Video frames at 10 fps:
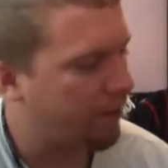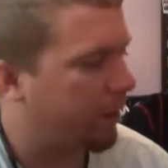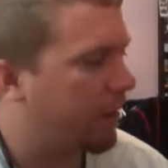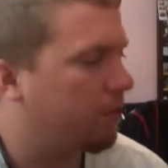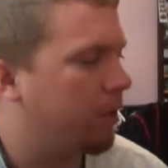
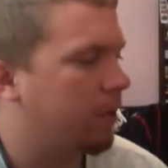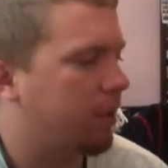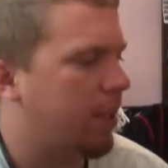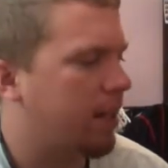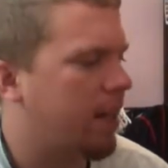forget
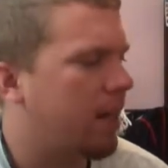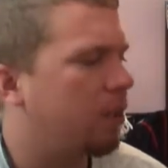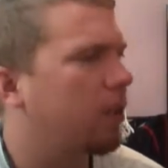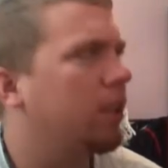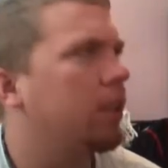what kind of
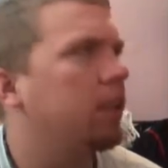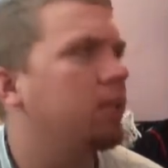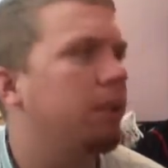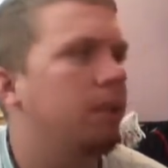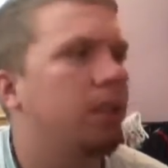alloy it
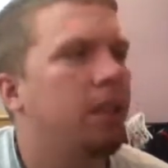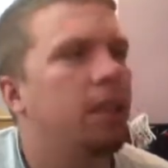is, but